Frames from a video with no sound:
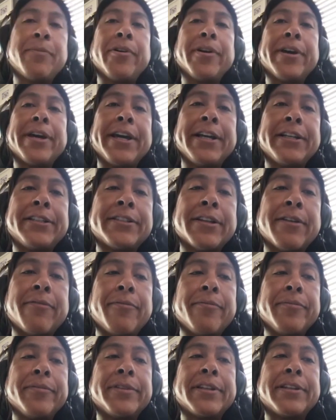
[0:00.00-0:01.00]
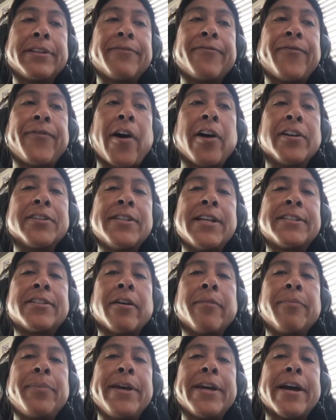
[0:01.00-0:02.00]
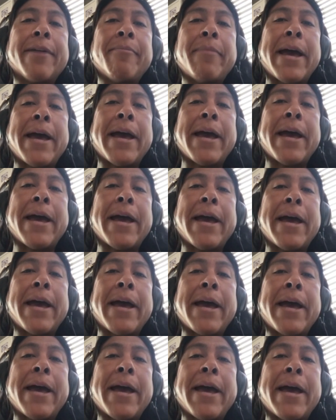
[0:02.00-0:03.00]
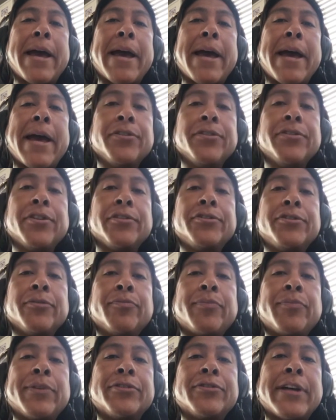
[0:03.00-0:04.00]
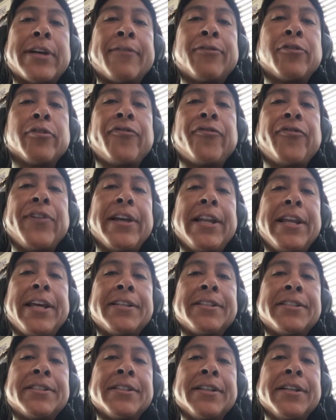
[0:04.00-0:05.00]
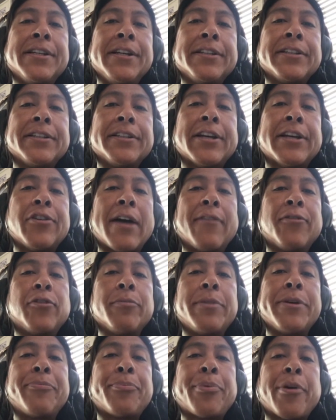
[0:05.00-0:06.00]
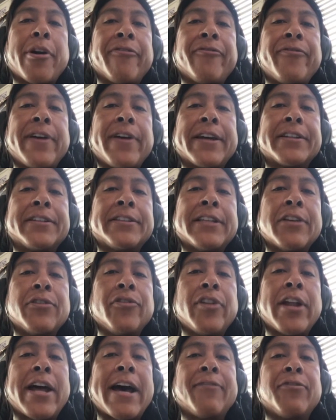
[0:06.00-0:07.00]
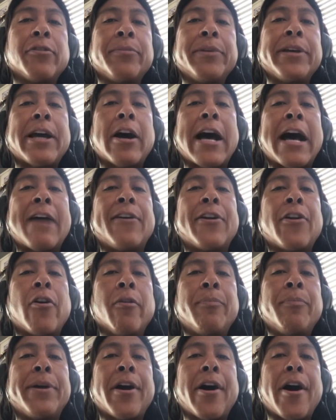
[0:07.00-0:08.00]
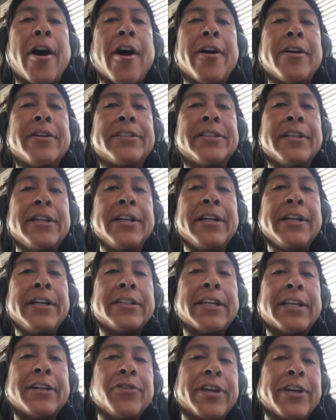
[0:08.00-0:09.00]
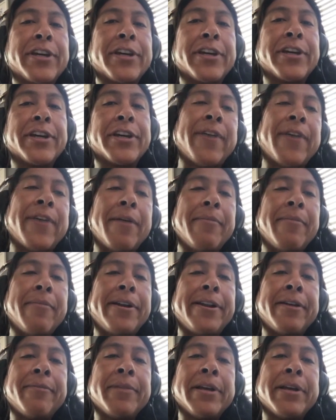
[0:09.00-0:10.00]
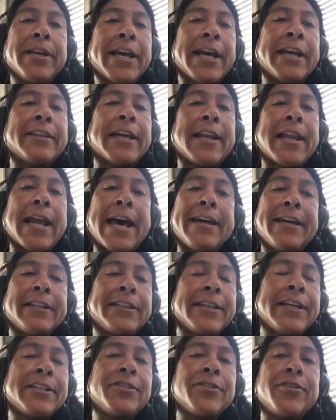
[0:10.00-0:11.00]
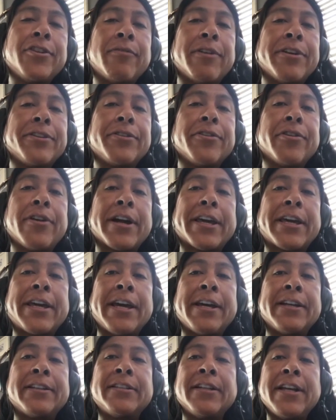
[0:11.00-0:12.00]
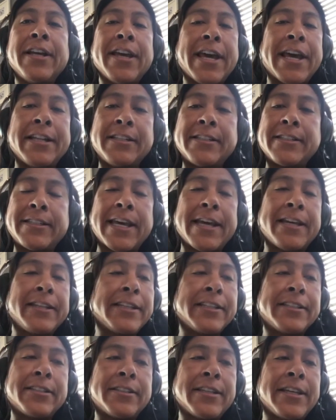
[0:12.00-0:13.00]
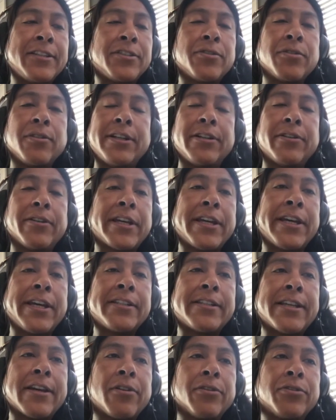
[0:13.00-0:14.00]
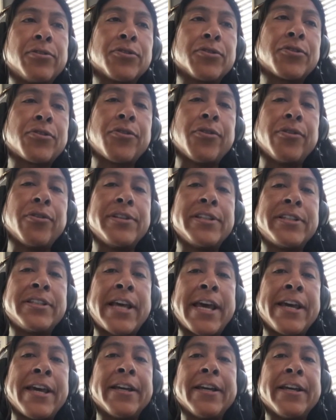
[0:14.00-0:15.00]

is the falseness of being a man, that you don't supposed to have the feelings, that you have to be perfect, that you don't have to have an open heart, that you cannot be feminine. And the lie it is, when you're a kid and say these things to little kids, they go to school and saying,